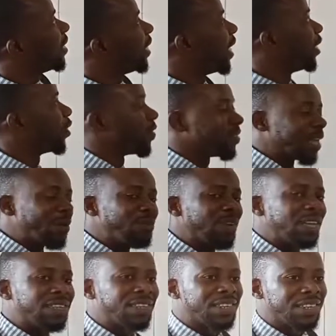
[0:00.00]
change of
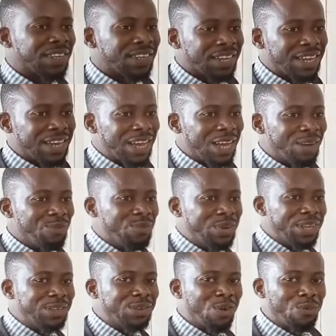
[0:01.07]
subject, a
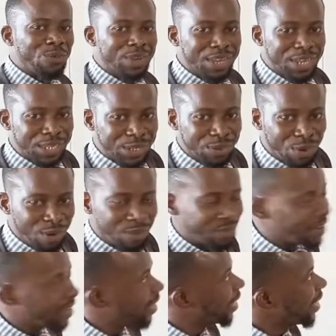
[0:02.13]
bit combination
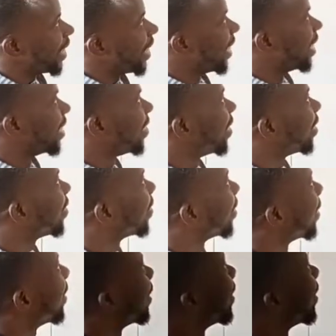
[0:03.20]
of indices.